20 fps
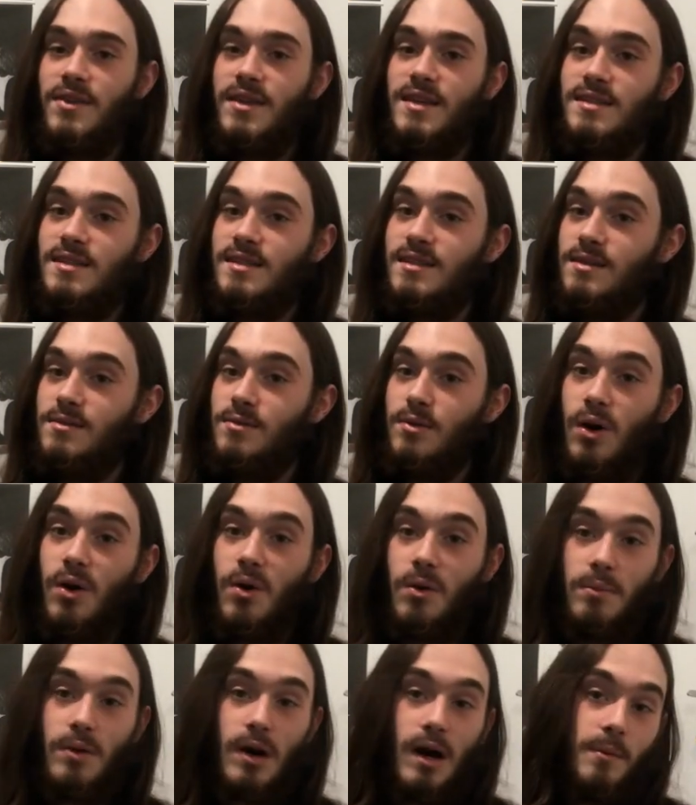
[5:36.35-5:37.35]
This
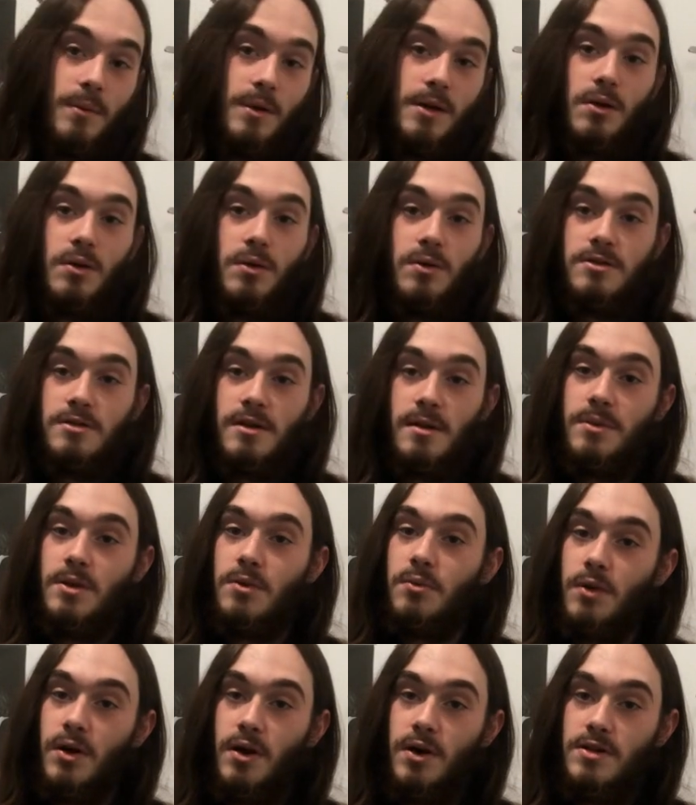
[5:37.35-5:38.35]
probably holds up the
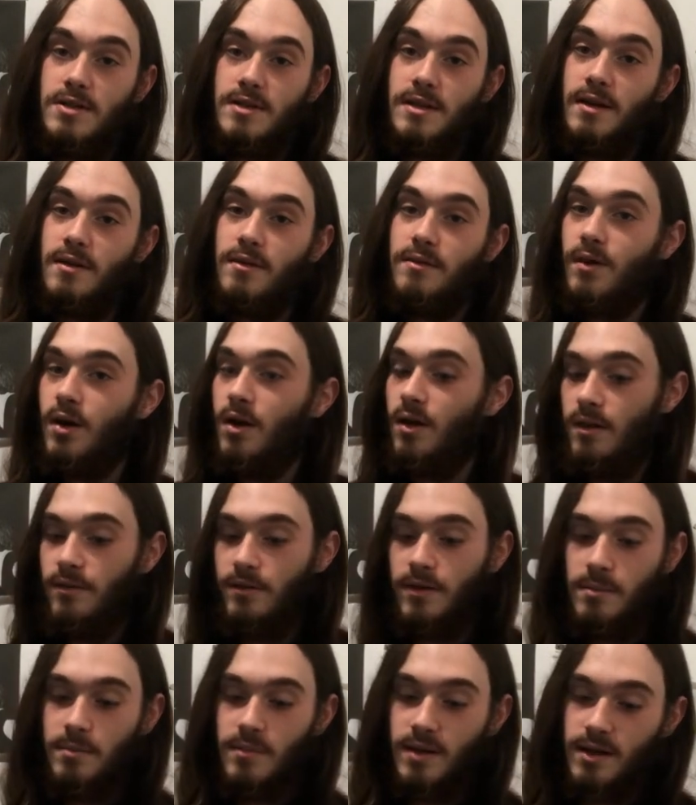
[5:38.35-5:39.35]
worst out of all
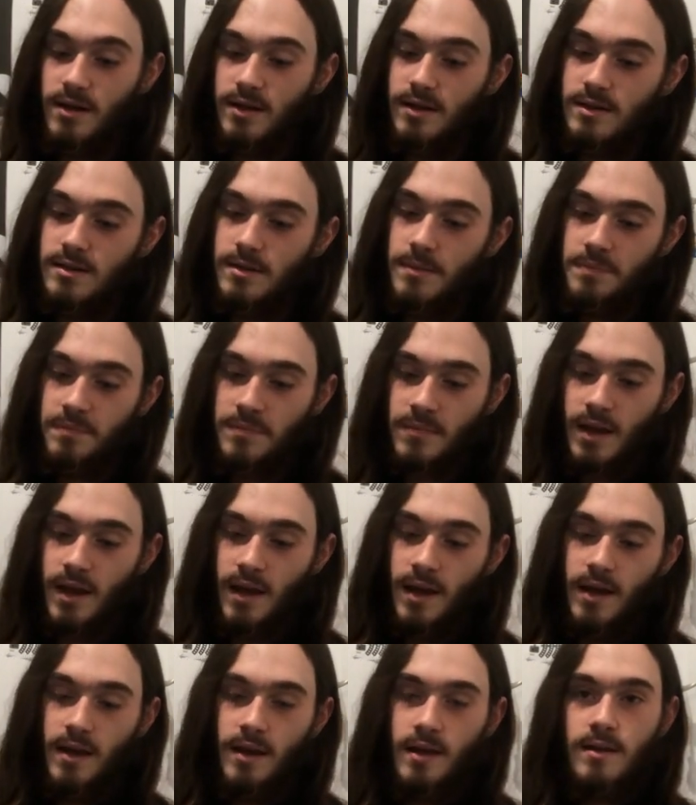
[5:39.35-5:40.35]
of them because,
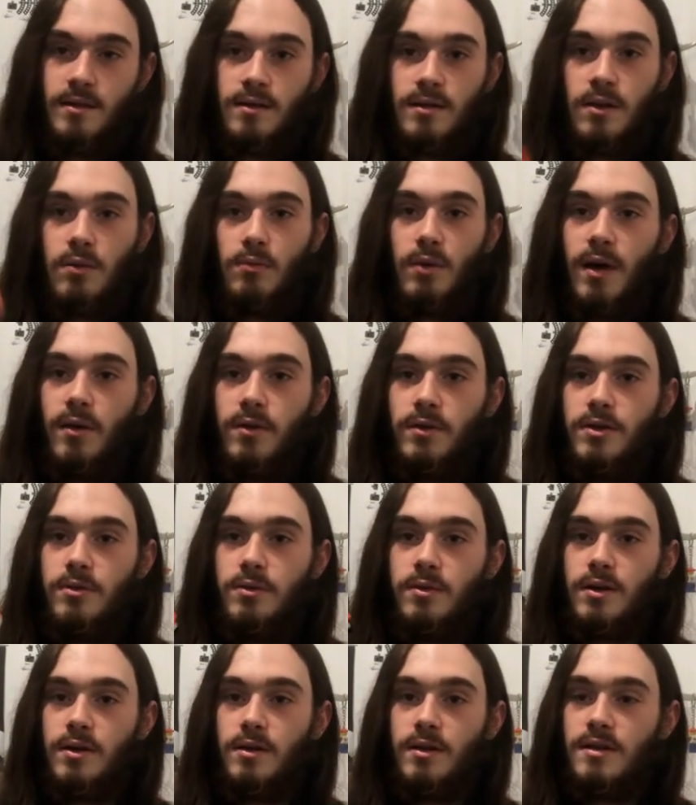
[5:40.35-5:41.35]
why would
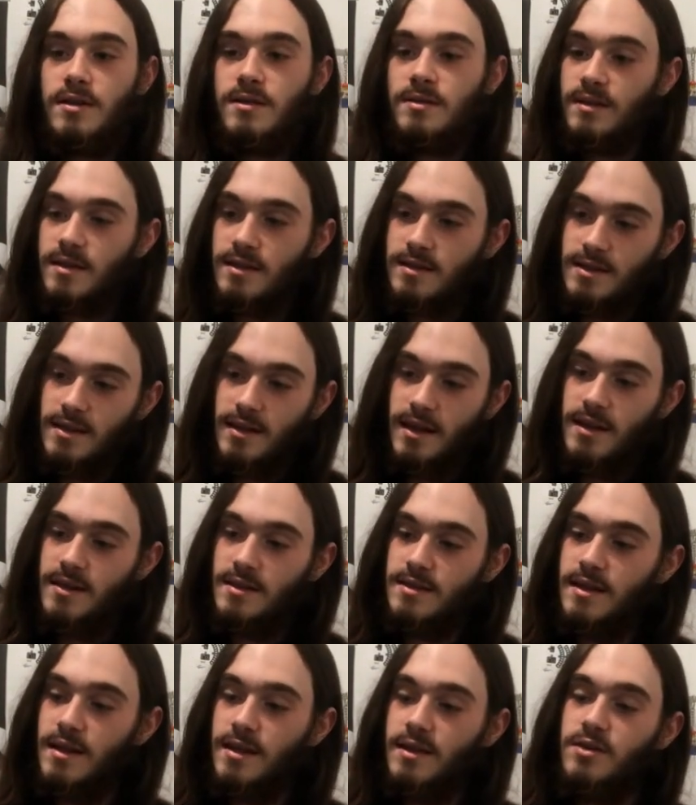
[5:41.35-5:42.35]
you in today's
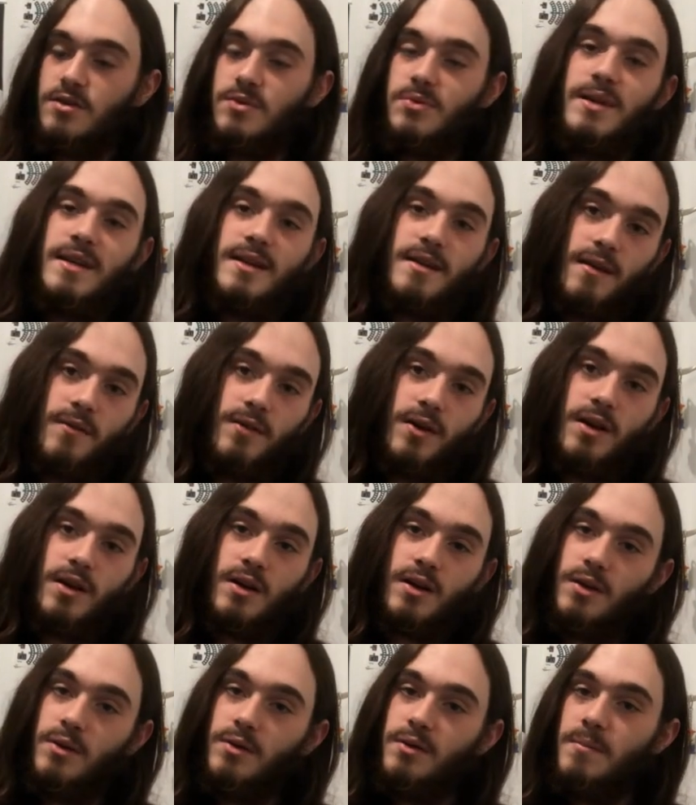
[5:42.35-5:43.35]
standards, we'd never
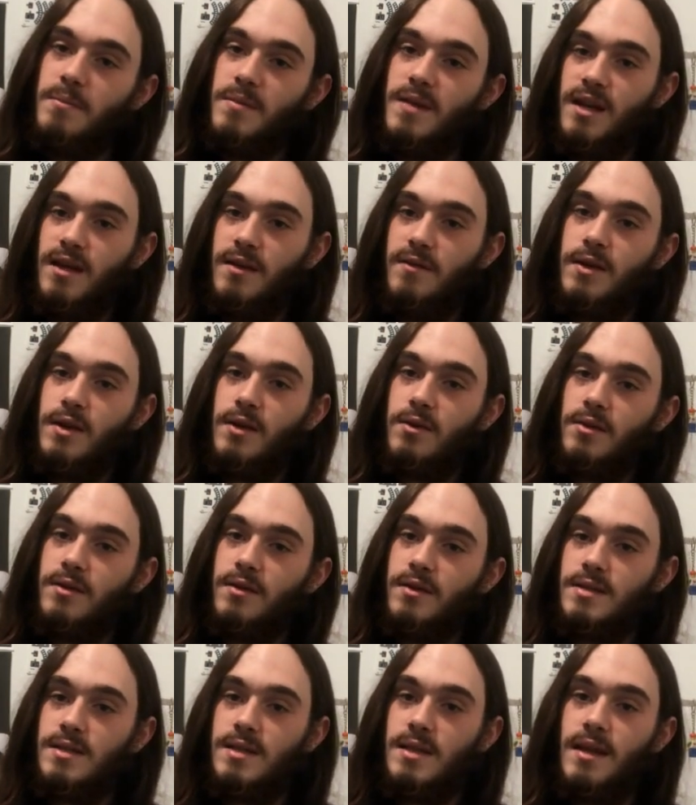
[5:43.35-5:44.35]
include a minifigure
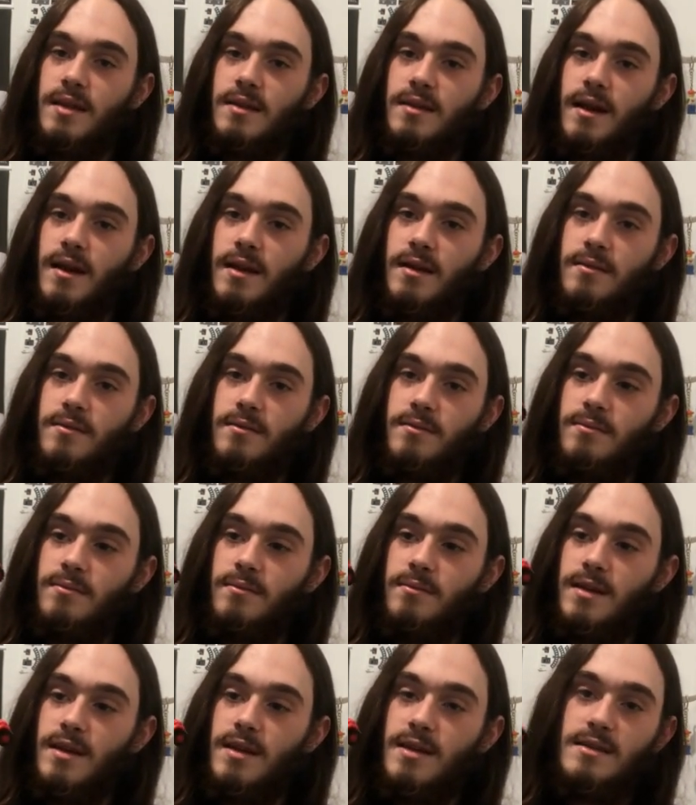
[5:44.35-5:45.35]
with a set that
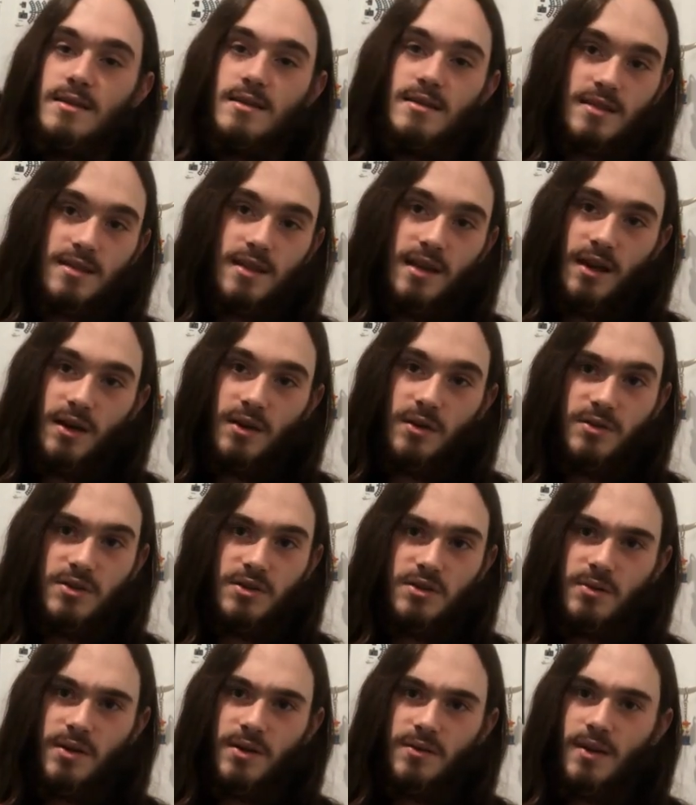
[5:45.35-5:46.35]
isn't scaled
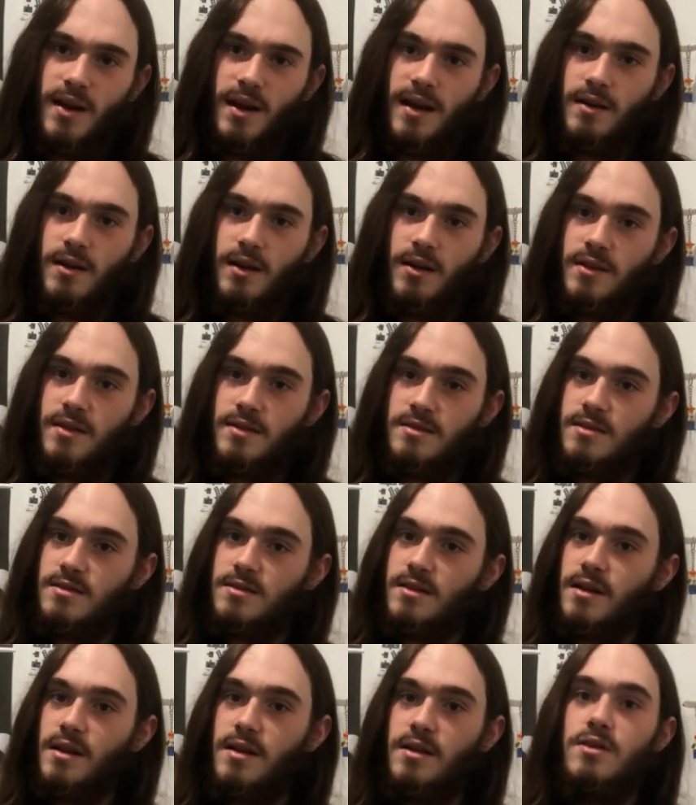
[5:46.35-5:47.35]
to it, right? Unless
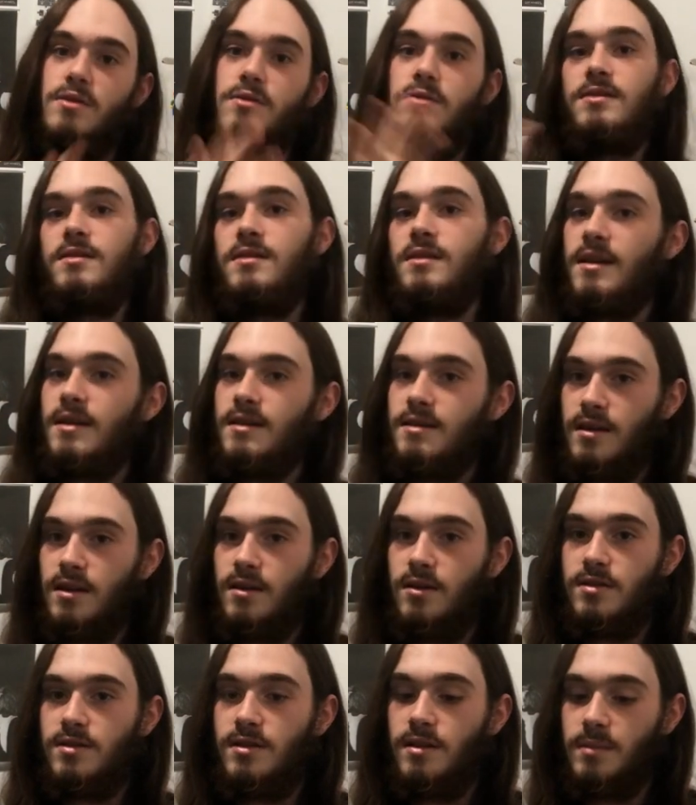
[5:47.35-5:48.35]
it's like a UCS
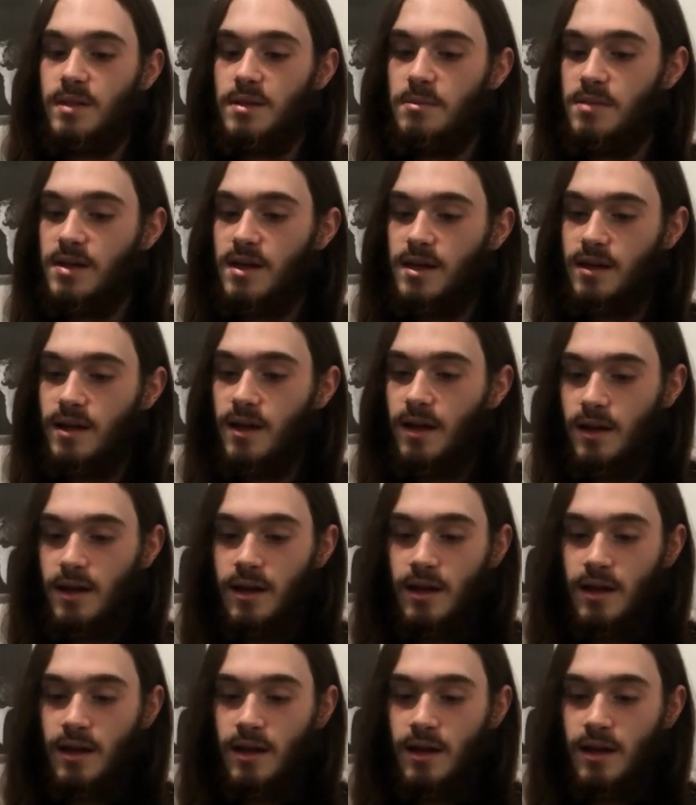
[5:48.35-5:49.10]
set or something big.